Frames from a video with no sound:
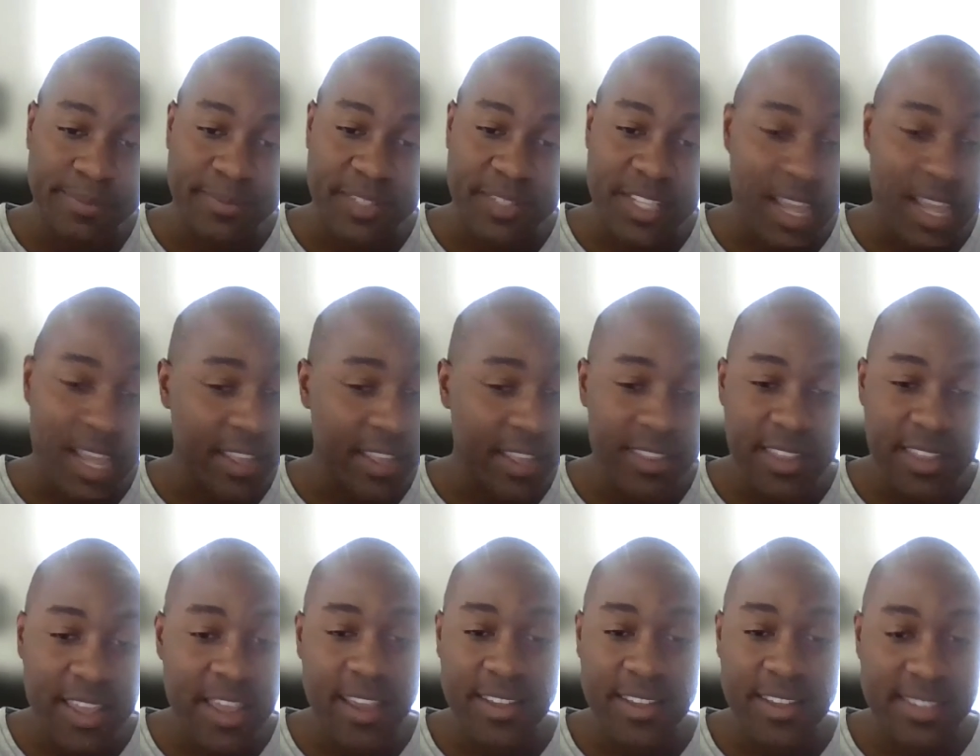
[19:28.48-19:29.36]
Second
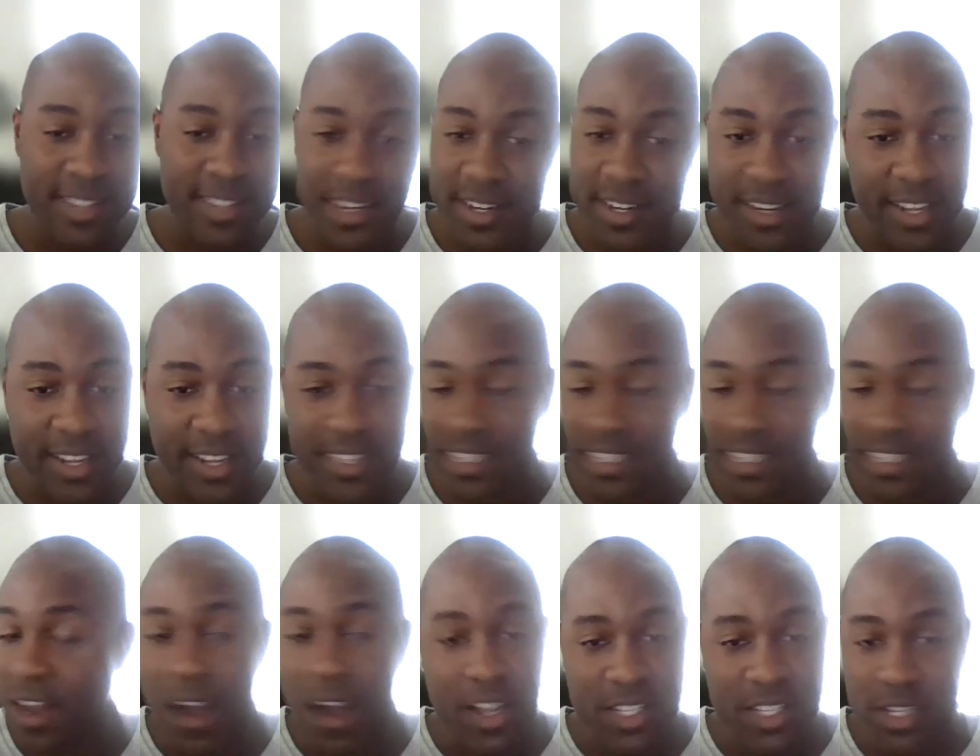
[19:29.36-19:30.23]
thing is that it doesn't
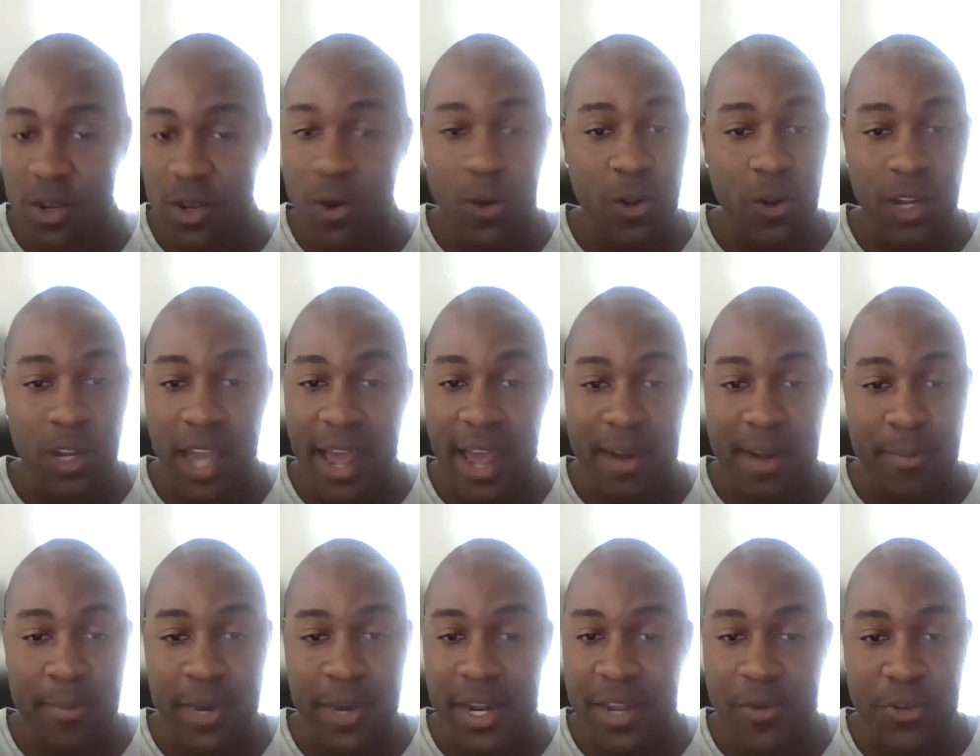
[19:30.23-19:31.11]
cost a whole lot
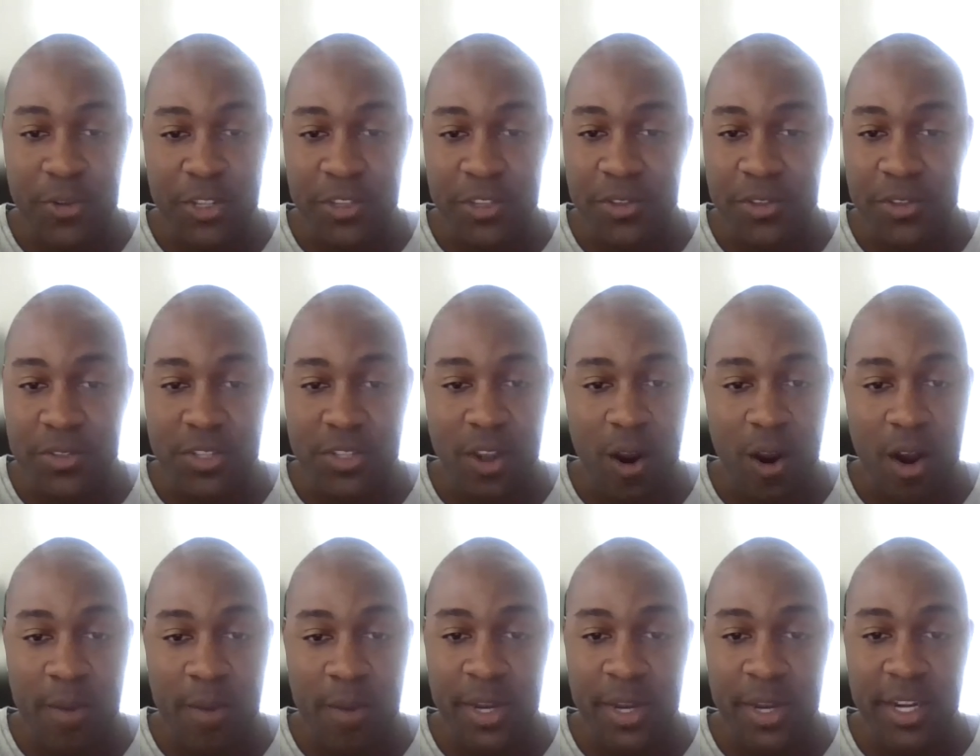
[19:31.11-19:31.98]
of money when you use a
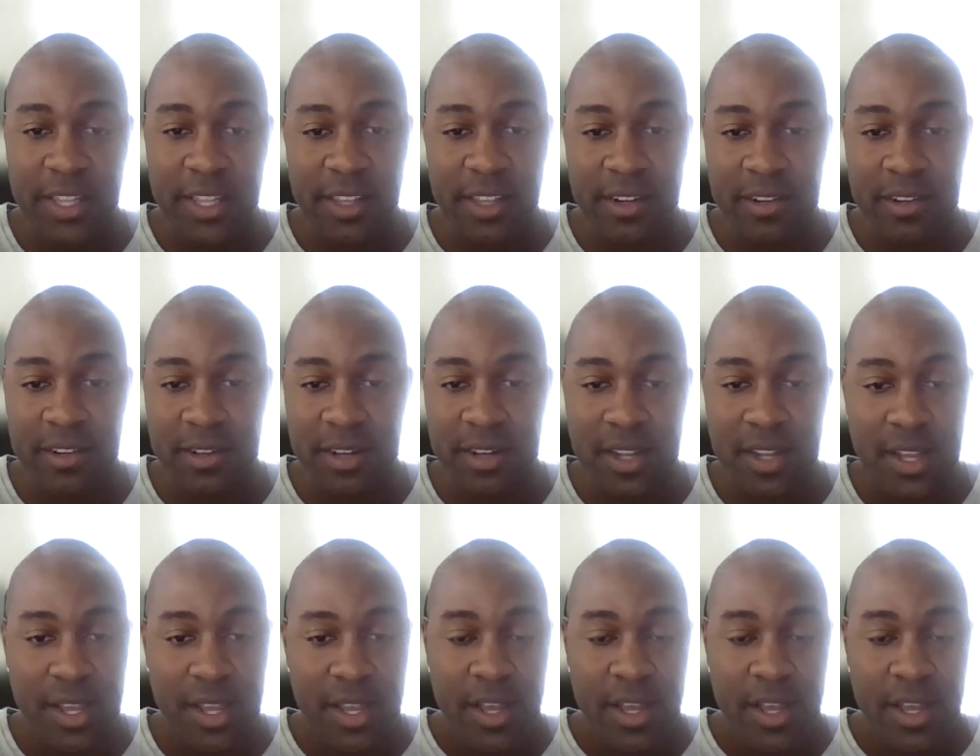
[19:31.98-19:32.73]
hard money lender.